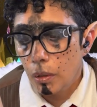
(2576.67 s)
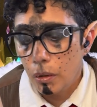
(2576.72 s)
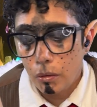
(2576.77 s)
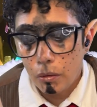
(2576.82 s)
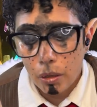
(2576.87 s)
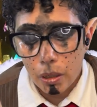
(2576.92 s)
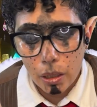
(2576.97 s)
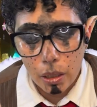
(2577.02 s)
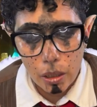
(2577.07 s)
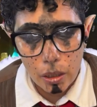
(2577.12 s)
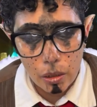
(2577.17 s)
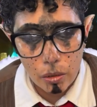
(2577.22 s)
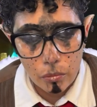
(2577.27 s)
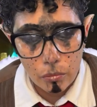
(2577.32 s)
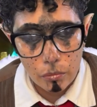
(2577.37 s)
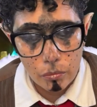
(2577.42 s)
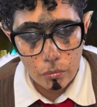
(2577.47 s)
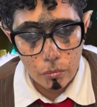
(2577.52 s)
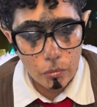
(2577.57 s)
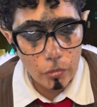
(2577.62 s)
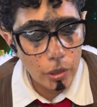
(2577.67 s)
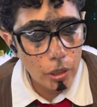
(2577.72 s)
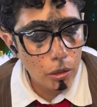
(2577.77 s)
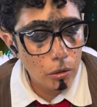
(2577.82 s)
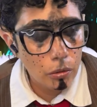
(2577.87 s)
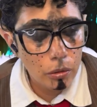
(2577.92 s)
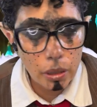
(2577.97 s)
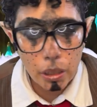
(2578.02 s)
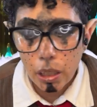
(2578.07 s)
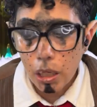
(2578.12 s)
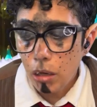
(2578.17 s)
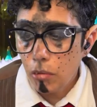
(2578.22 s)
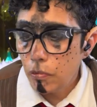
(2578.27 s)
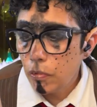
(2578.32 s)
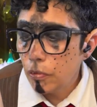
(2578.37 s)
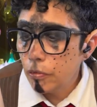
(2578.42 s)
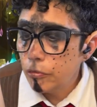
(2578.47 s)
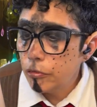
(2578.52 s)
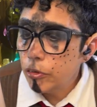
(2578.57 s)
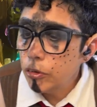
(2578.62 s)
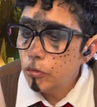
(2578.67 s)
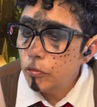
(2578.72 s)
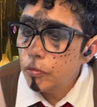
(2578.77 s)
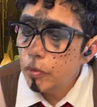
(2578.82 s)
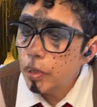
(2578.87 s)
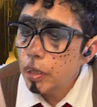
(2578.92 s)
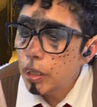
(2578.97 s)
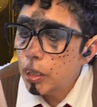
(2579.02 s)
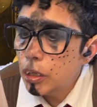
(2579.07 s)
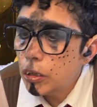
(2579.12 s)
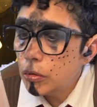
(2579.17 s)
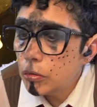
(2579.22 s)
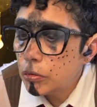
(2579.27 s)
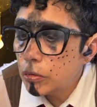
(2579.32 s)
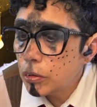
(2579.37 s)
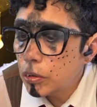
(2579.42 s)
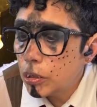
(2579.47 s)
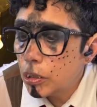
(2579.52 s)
Okay, we only have a few videos to